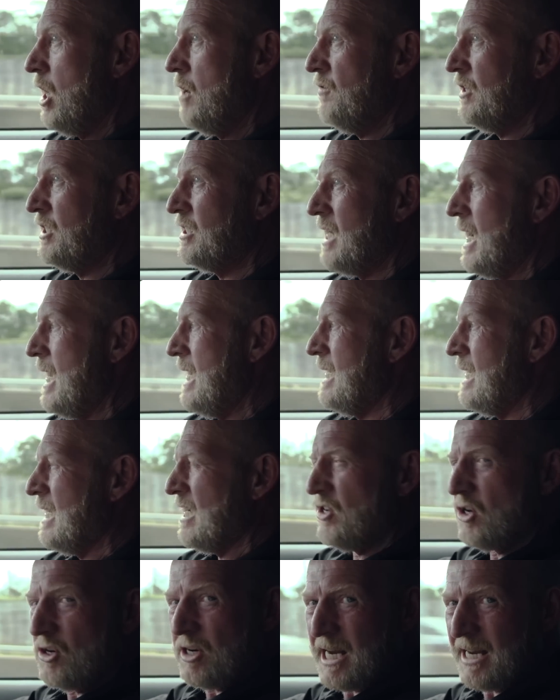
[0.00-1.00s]
overtaking
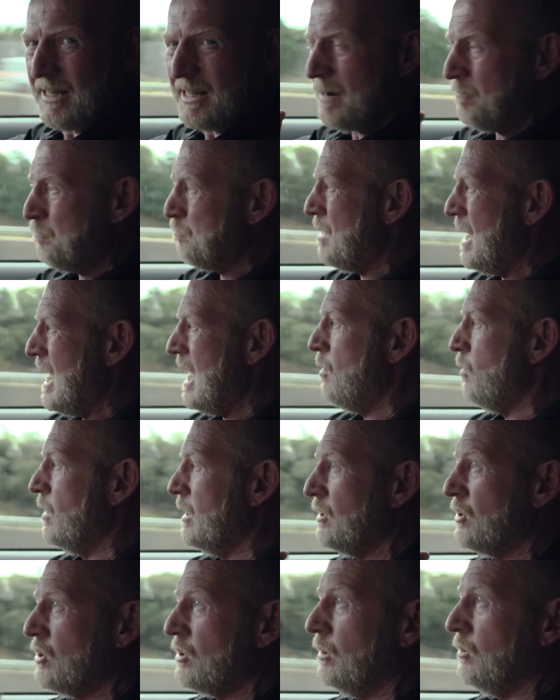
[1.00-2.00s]
and you need that power,
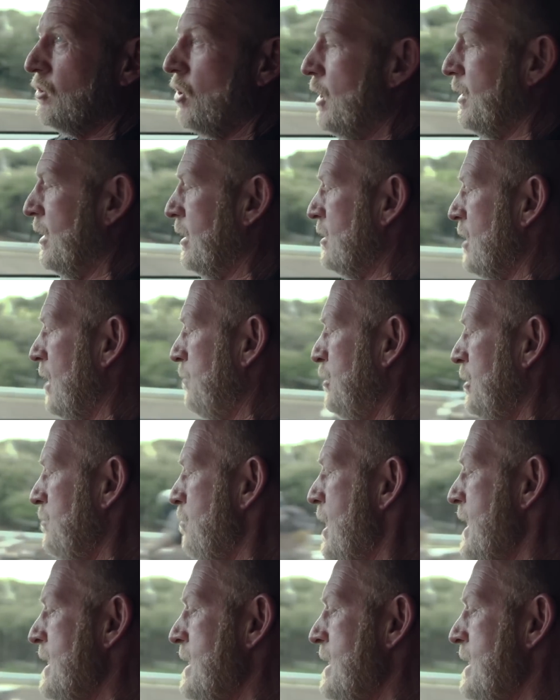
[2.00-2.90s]
it's still got it. So I put my